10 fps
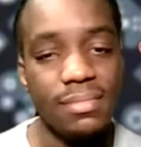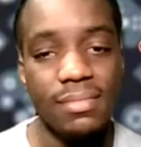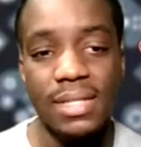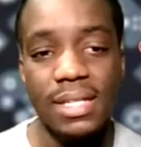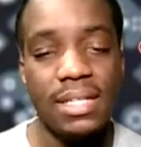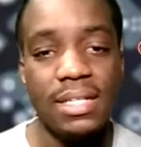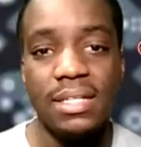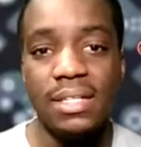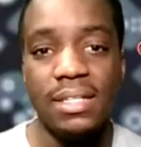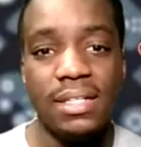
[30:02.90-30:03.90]

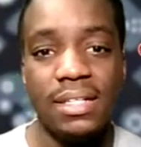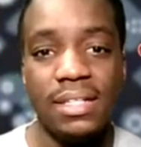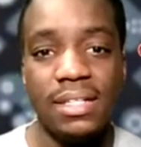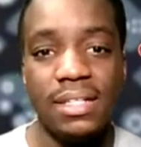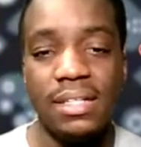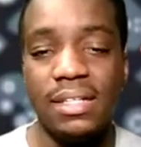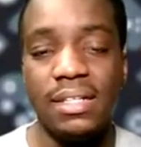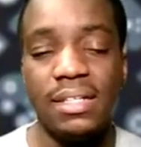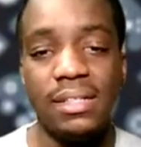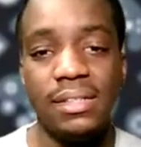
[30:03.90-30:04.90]

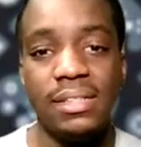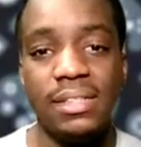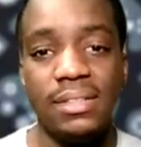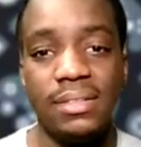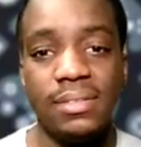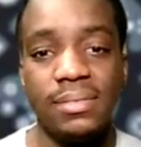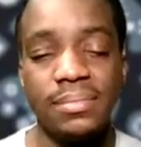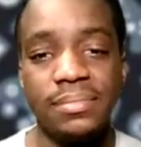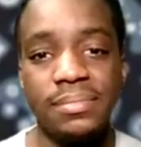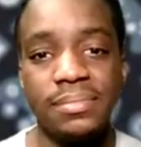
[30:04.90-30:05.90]

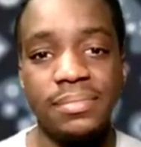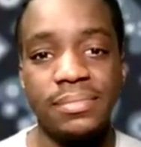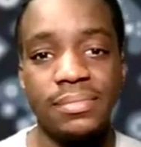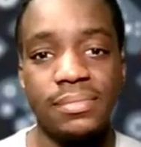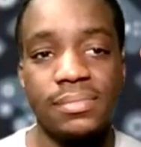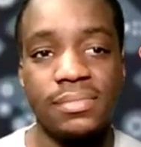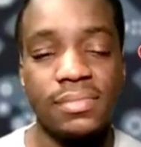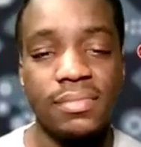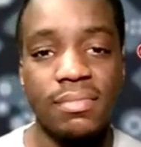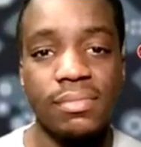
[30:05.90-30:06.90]

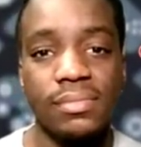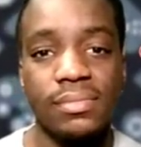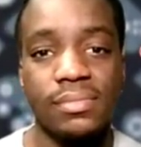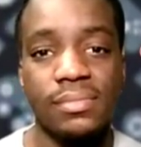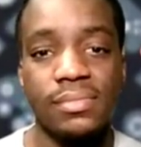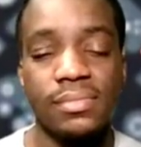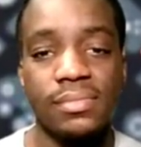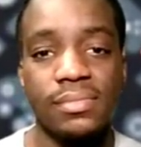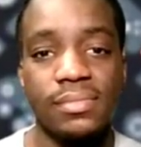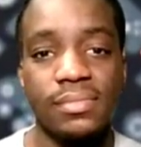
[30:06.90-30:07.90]

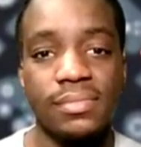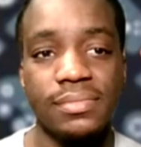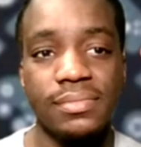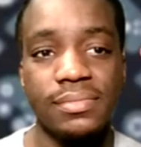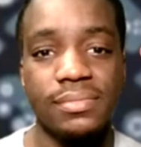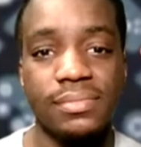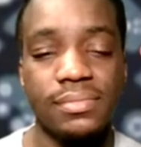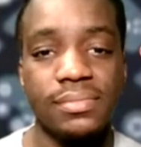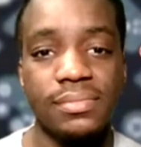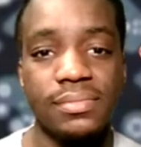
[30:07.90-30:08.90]

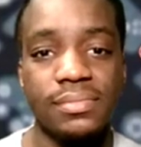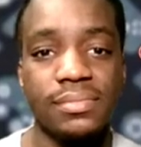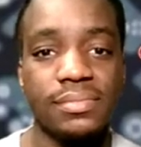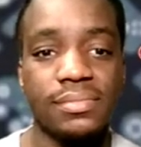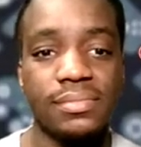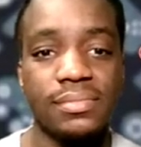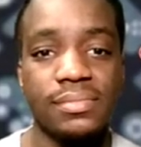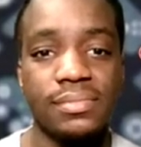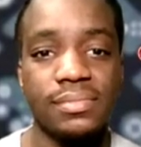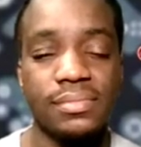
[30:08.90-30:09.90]

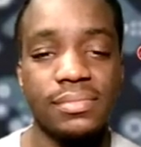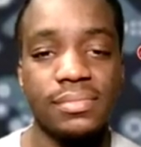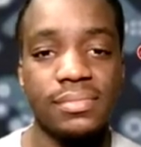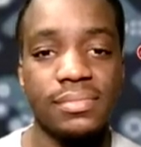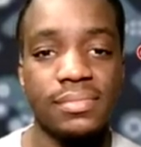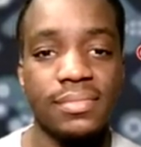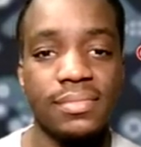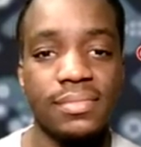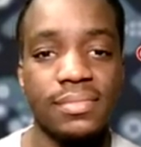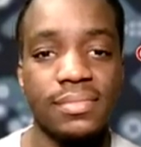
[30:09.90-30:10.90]
[no speech]